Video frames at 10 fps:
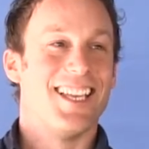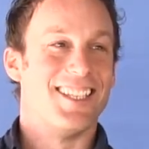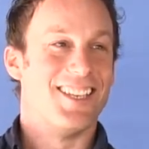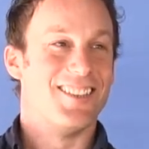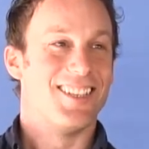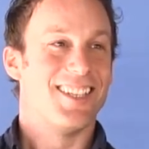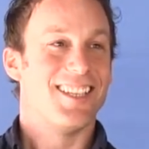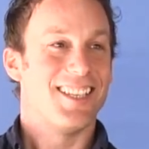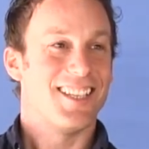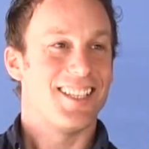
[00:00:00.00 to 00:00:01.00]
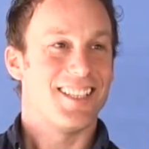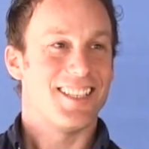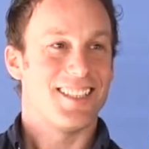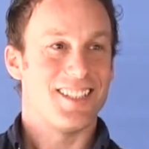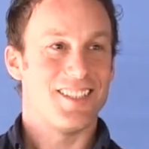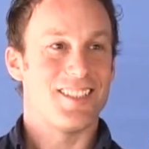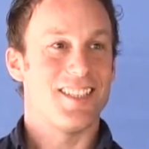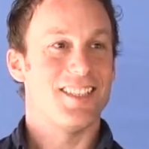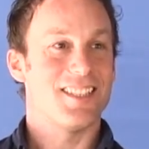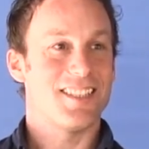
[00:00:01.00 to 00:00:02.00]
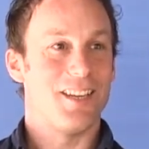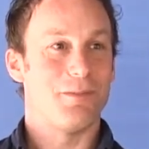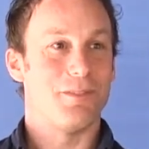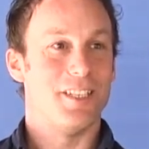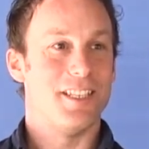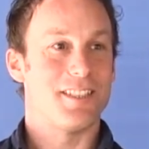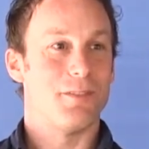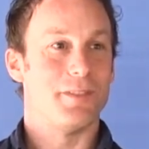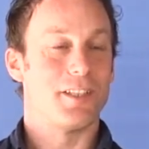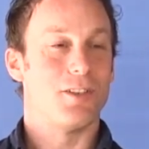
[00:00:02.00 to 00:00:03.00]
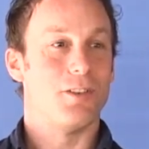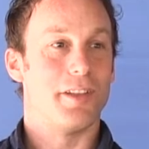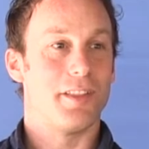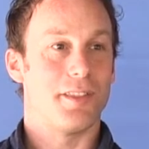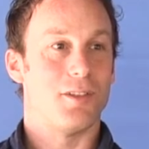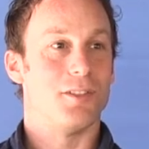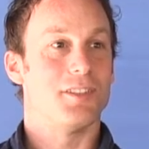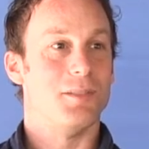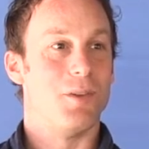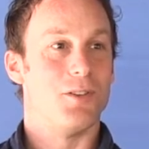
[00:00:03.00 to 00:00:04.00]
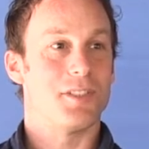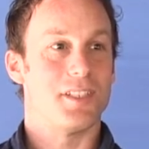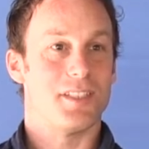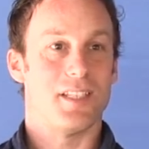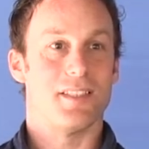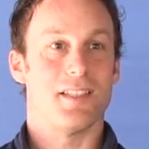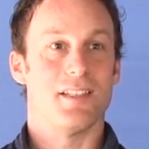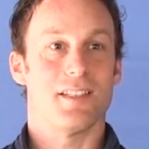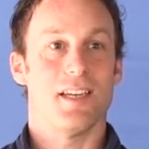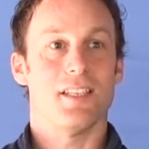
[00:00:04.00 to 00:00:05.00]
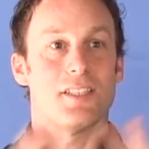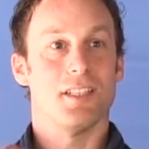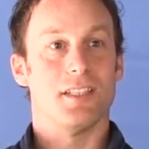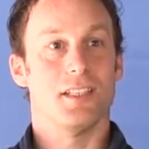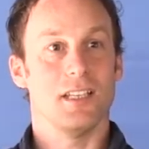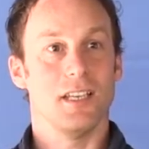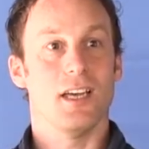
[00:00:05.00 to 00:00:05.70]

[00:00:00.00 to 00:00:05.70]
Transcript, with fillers: you know, see the self-release of the current thought, emotions and sensation